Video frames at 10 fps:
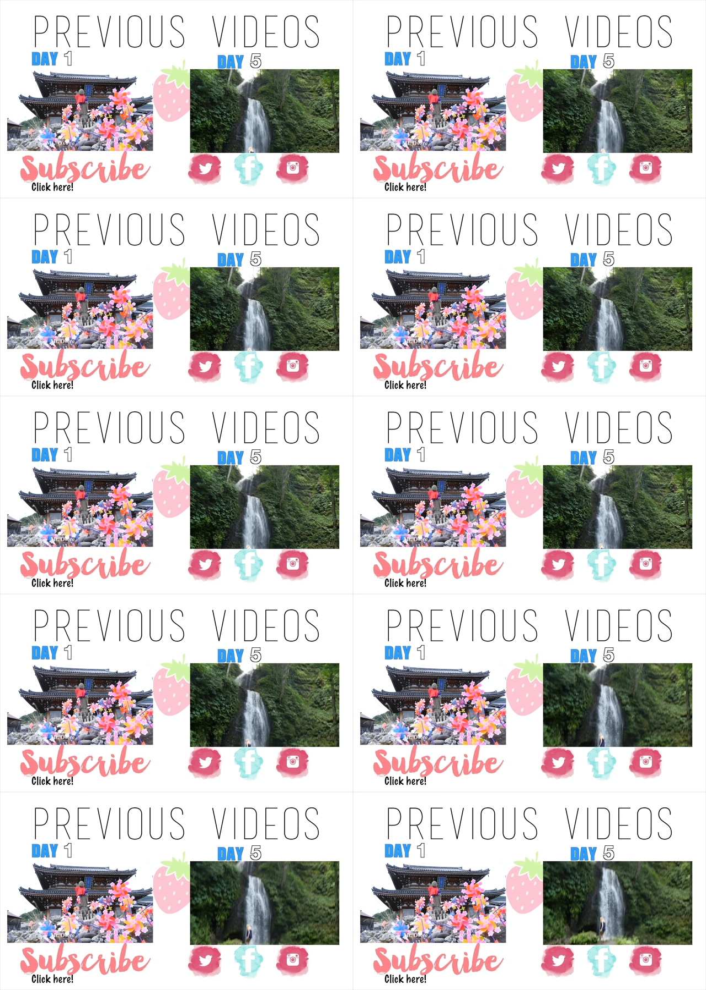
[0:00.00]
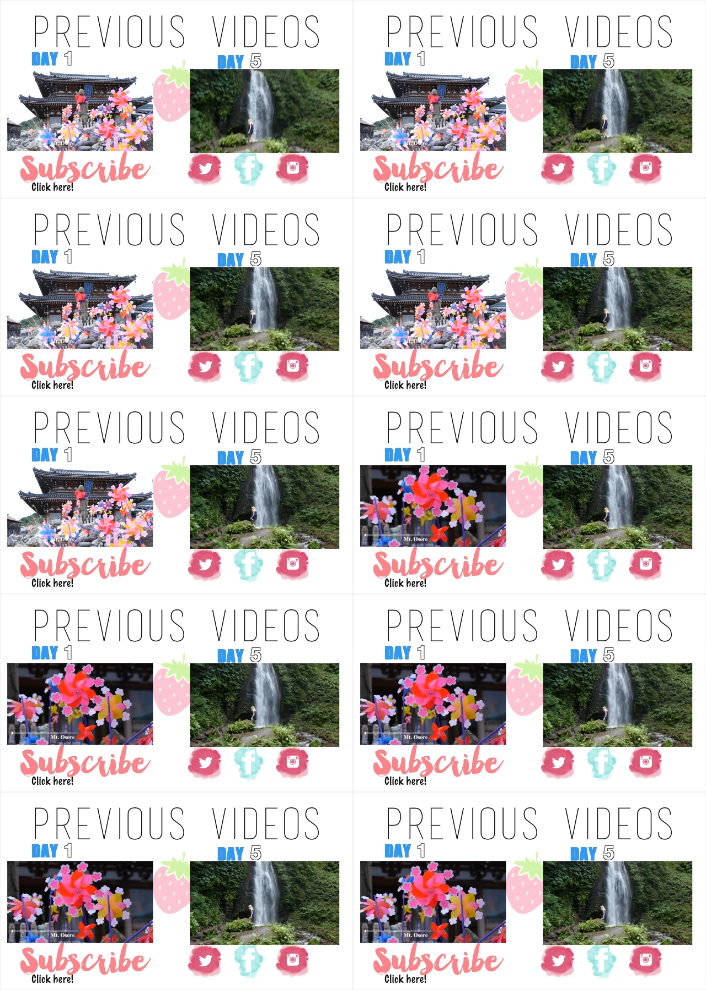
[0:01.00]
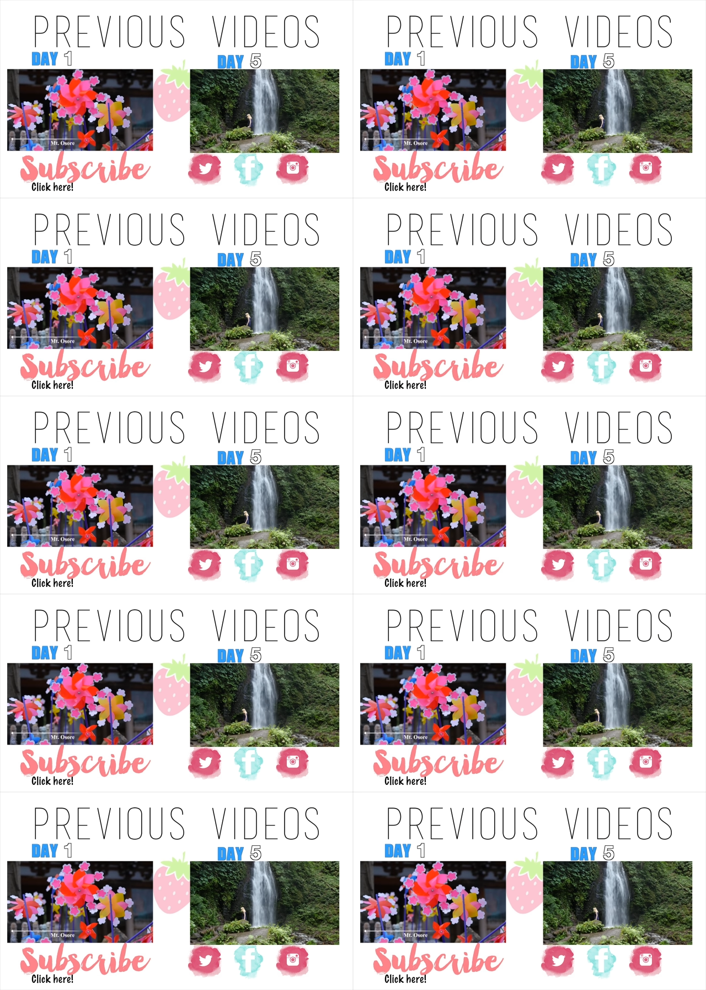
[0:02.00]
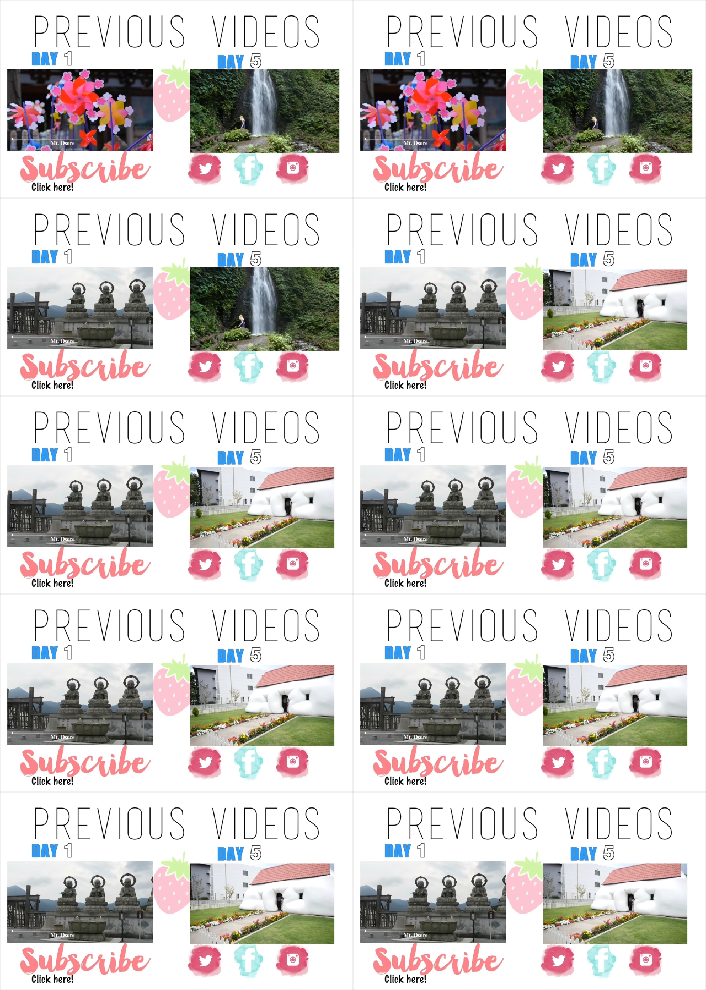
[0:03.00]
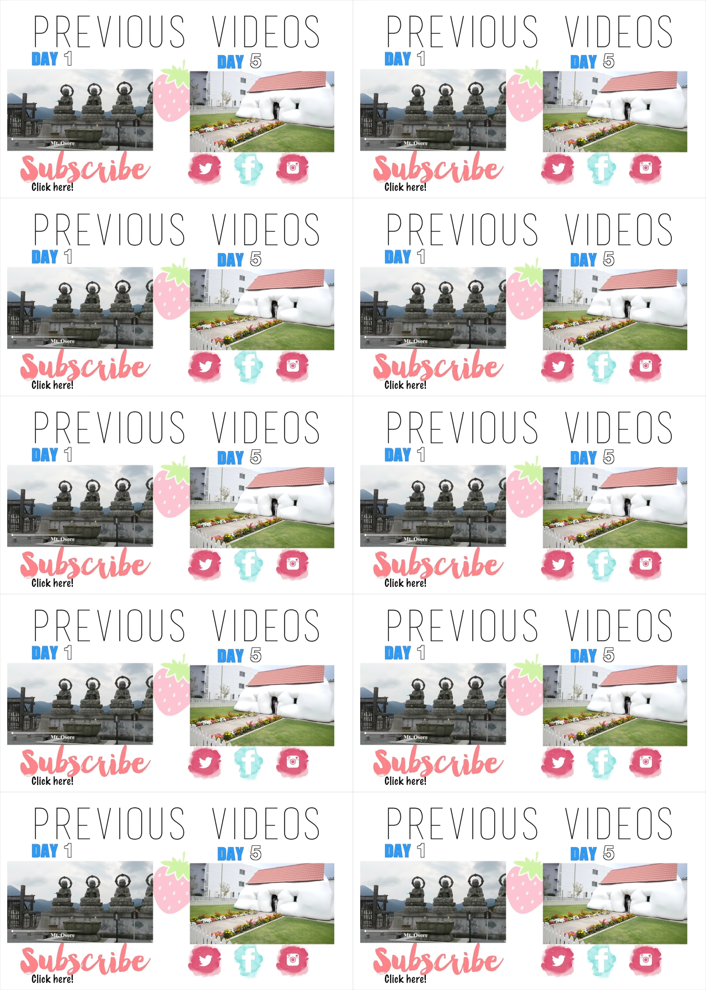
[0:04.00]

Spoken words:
No face is visible, so there are no lips to read.